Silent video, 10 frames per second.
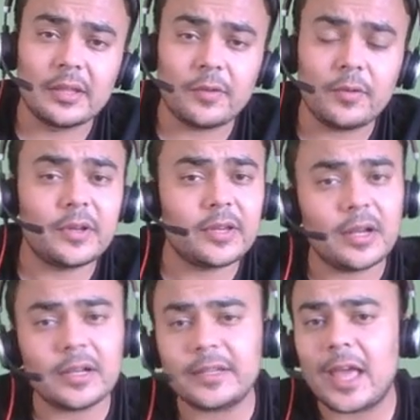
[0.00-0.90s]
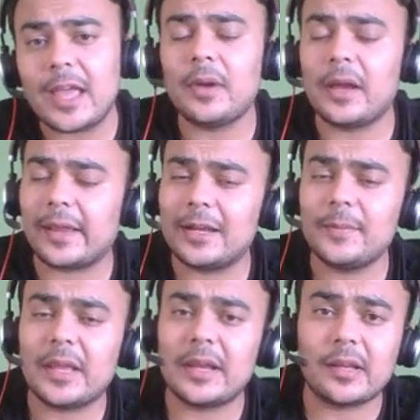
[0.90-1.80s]
There will be real-time
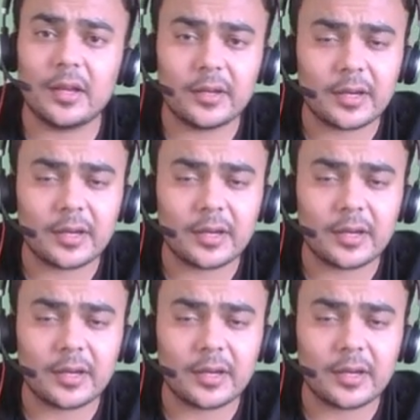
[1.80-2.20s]
academic and career